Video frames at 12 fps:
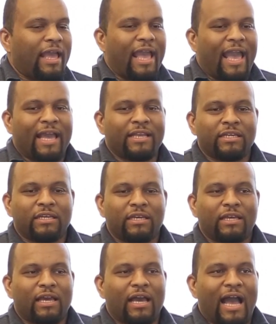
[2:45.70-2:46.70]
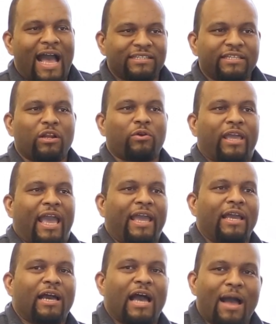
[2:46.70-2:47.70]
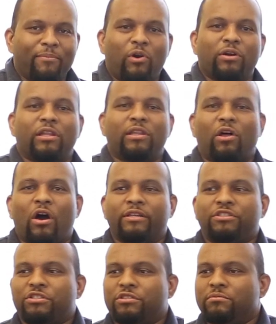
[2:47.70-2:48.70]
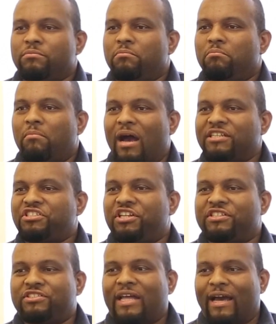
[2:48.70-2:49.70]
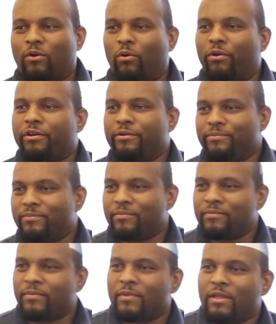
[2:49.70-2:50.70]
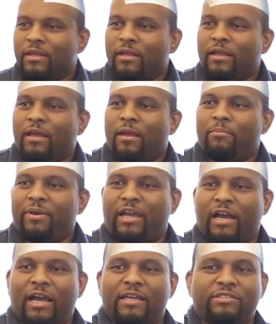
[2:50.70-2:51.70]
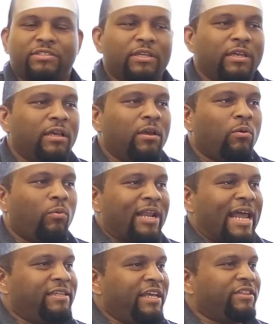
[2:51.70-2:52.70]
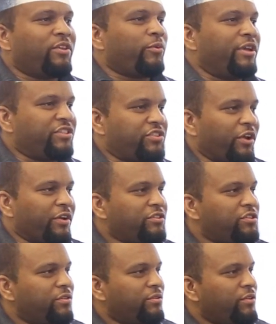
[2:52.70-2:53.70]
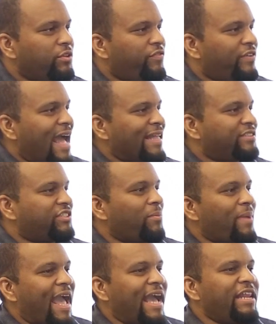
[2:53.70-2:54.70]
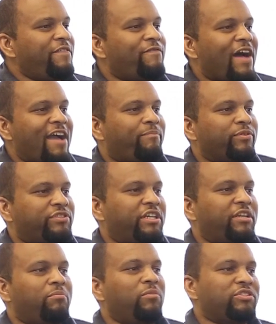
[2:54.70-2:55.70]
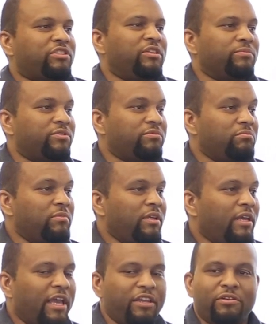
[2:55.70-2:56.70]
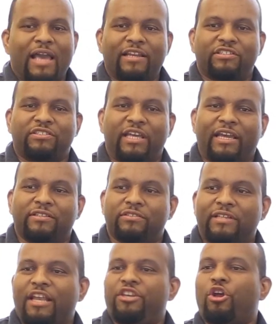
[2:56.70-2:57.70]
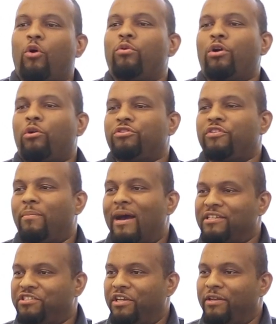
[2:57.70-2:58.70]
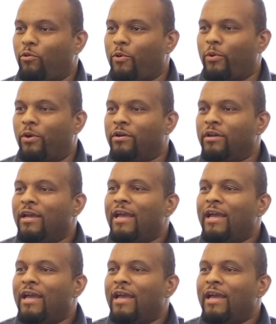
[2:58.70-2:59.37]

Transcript: And I said, okay, I'm going to launch masjids.org. Because when I did the research, you've got some 85% of Muslims in the United States that don't go to the masjid. Whoa.